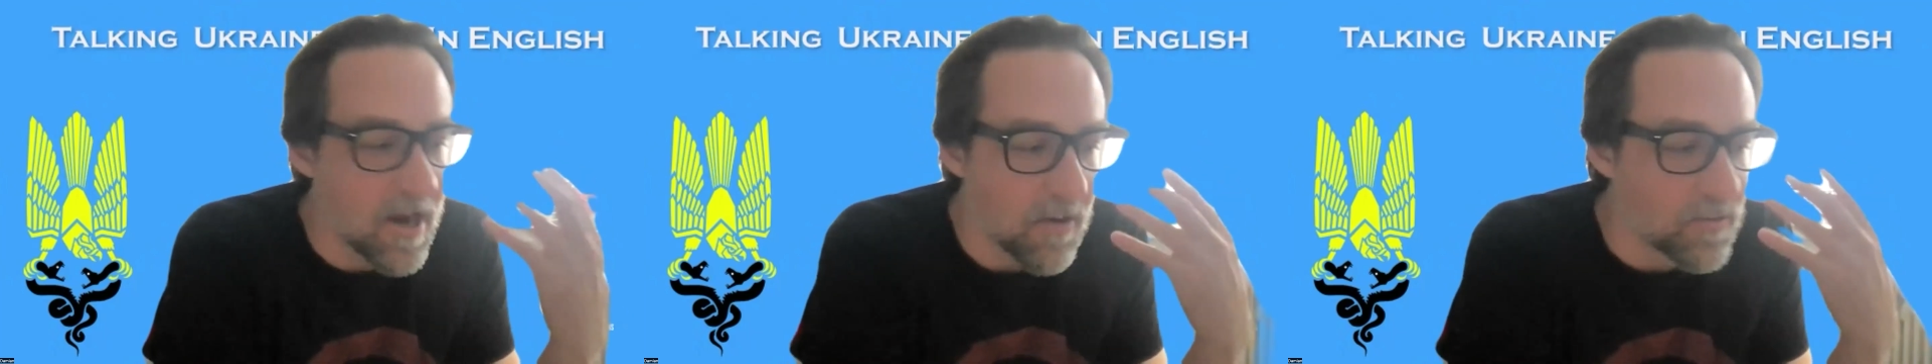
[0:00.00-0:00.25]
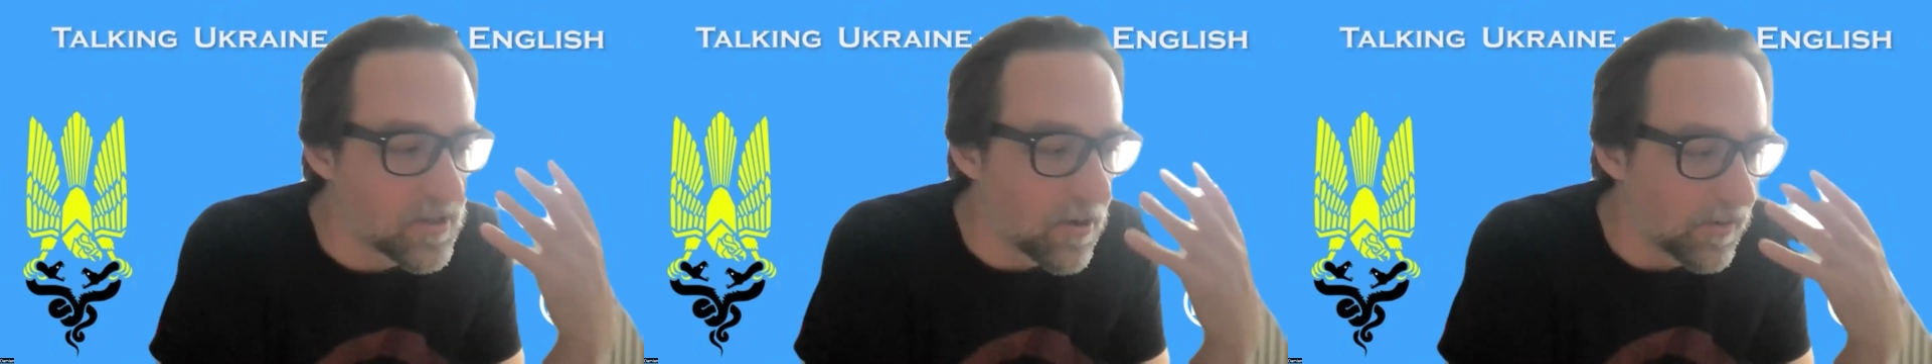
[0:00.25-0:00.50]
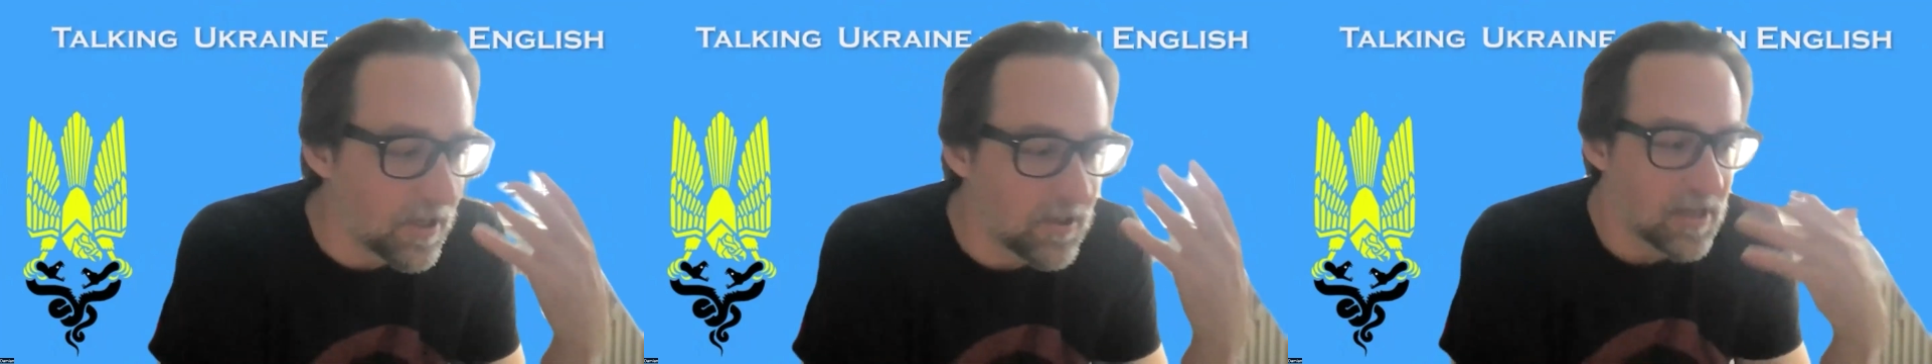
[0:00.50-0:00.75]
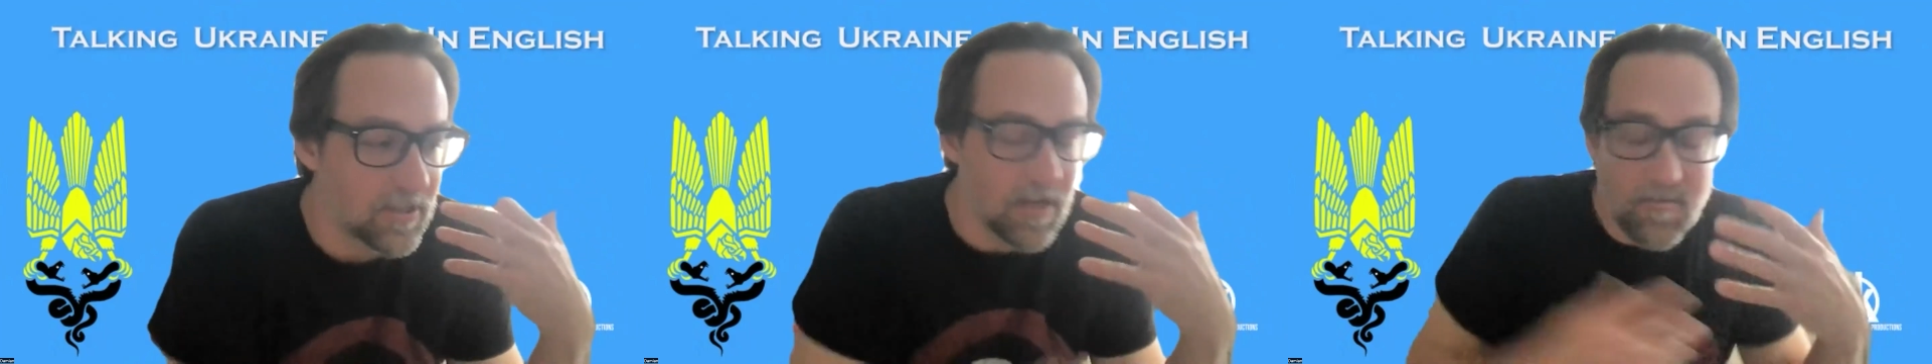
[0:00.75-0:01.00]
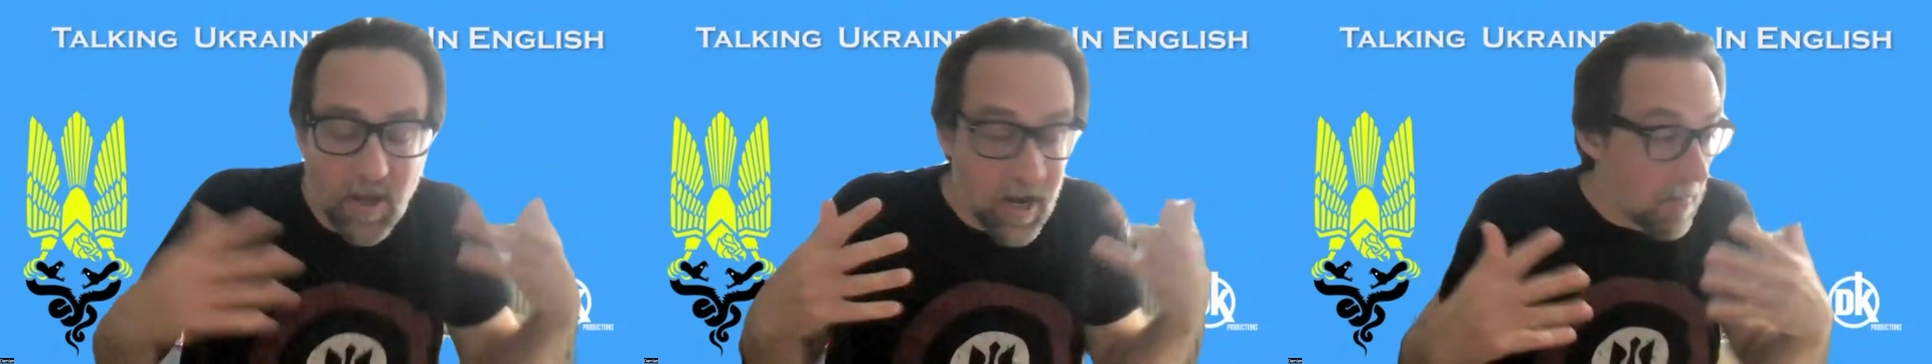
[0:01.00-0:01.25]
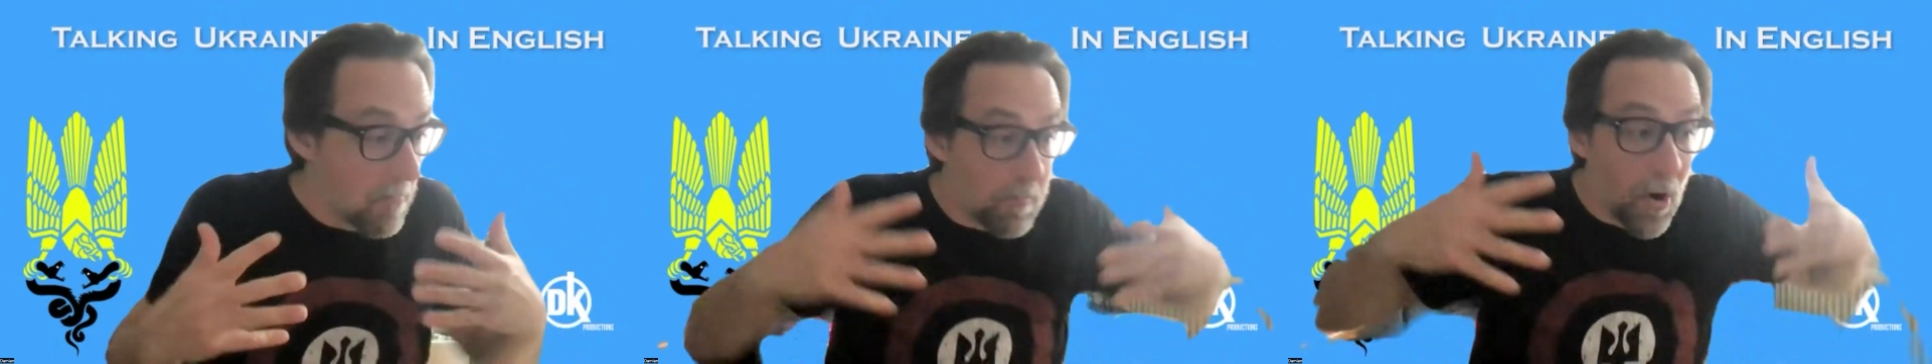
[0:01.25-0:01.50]
was only just in
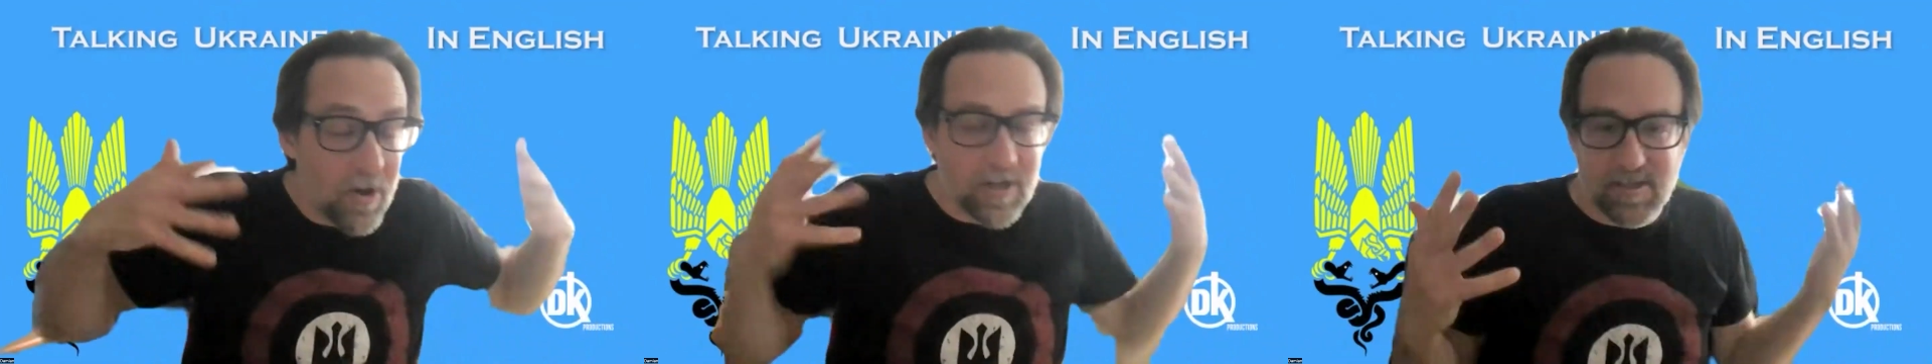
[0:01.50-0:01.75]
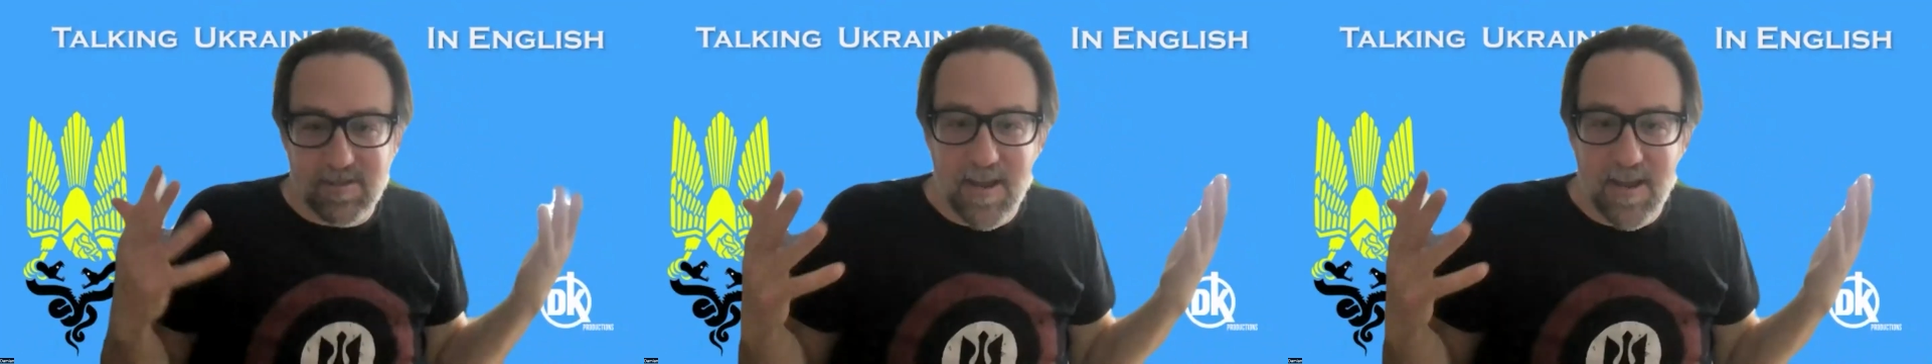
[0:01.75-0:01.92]
like books